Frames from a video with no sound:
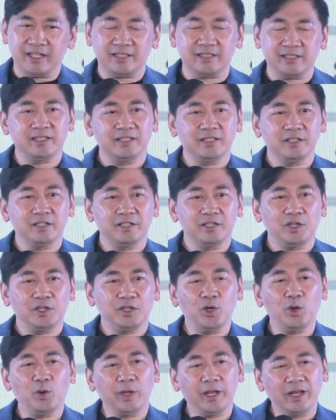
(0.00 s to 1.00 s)
this,
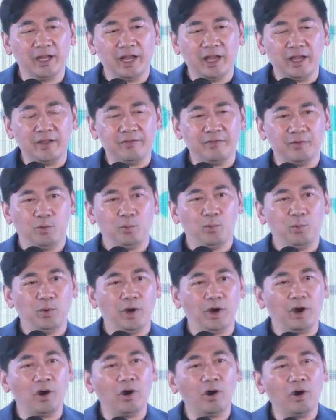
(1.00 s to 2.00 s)
you know, in life,
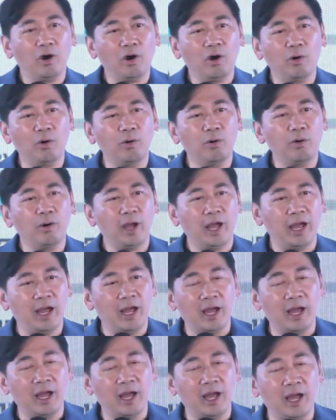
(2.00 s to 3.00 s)
we all
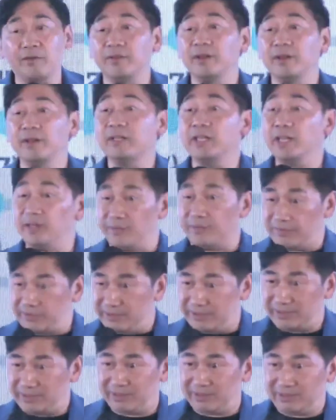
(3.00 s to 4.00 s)
have
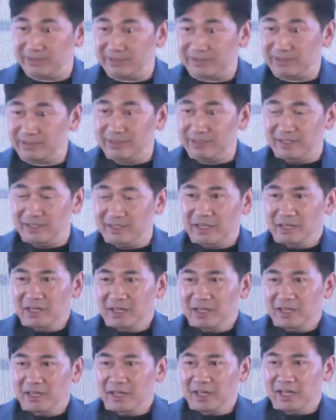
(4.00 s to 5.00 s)
gifts
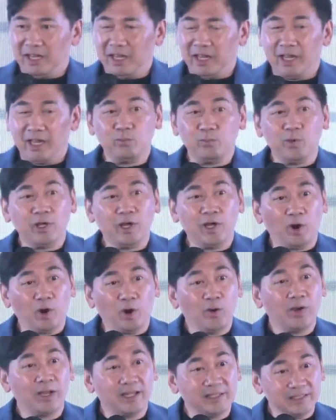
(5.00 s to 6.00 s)
and we
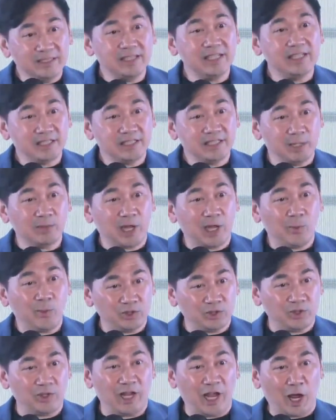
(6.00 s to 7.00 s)
all can see sometime
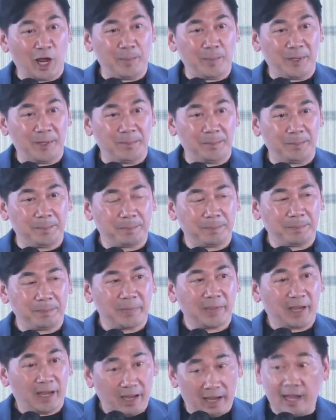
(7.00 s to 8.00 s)
what's going to happen.
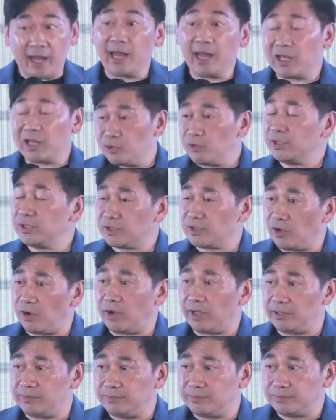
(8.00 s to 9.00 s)
I actually
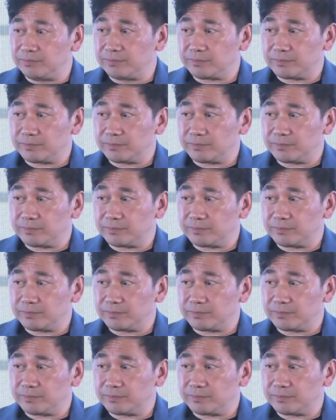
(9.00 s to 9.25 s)
saw it.